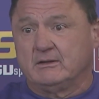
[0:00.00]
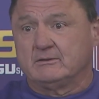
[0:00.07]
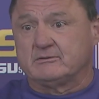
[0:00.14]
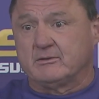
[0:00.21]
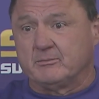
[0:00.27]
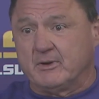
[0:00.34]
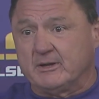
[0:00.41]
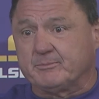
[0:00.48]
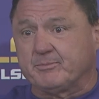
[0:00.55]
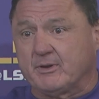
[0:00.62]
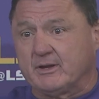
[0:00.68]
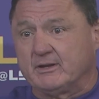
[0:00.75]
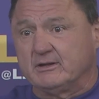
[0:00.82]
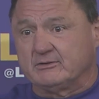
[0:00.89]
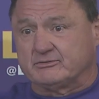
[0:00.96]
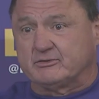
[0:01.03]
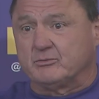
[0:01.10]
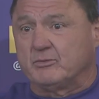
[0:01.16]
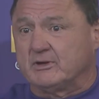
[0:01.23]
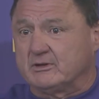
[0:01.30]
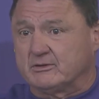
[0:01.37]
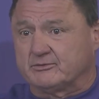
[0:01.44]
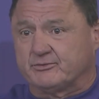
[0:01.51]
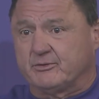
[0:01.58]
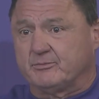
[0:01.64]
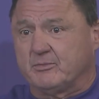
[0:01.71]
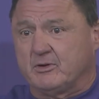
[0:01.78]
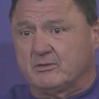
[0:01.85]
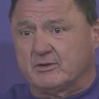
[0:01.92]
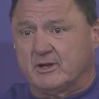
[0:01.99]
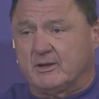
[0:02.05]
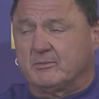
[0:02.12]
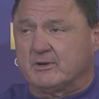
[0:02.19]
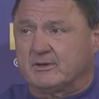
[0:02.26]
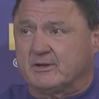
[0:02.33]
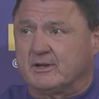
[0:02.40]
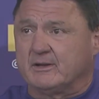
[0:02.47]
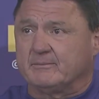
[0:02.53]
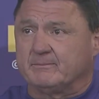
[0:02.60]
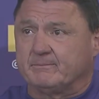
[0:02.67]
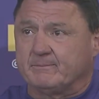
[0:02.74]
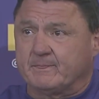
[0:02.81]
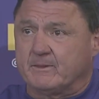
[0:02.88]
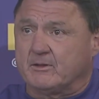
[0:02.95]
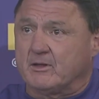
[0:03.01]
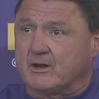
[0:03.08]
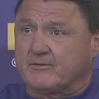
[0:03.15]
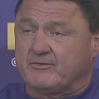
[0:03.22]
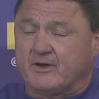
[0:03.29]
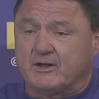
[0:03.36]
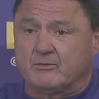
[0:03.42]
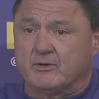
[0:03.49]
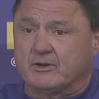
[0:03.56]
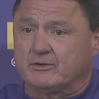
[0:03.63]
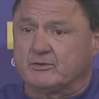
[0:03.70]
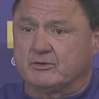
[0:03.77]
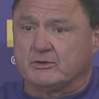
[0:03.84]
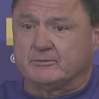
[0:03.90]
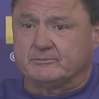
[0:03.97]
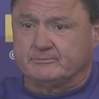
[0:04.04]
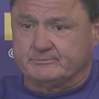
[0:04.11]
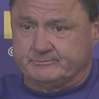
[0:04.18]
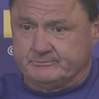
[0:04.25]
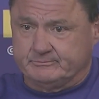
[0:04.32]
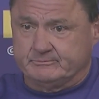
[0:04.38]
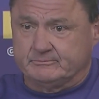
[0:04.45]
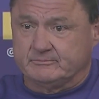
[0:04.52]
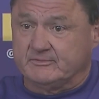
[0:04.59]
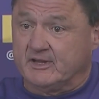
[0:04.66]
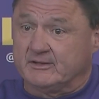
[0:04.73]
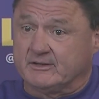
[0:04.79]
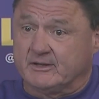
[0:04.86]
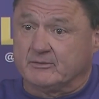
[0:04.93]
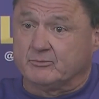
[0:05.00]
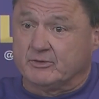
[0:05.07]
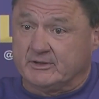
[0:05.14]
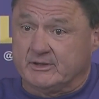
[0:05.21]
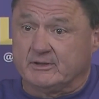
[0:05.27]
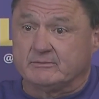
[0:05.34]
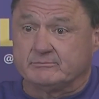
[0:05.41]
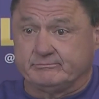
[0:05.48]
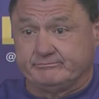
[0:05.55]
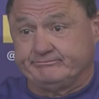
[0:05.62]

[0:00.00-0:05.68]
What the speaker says: to make plays to win this football game. But, again, you got to find a way to do it. They did. We didn't.